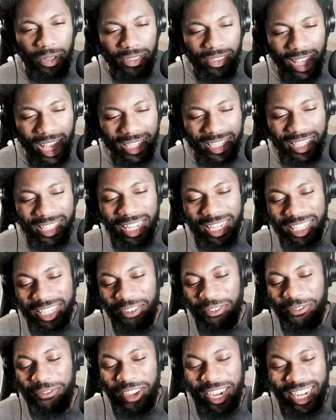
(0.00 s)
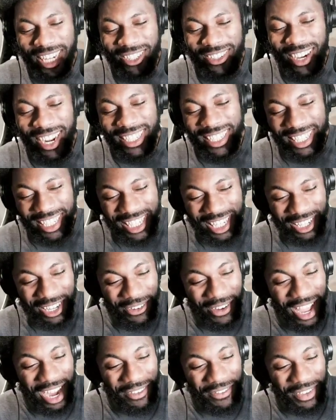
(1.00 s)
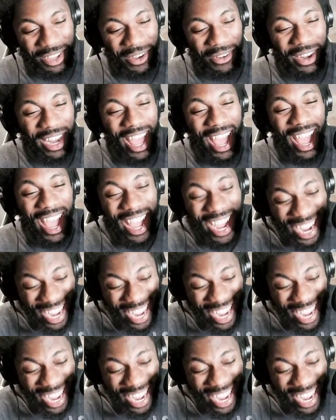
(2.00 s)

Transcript: That's such a funny transition, though. I didn't even go lie.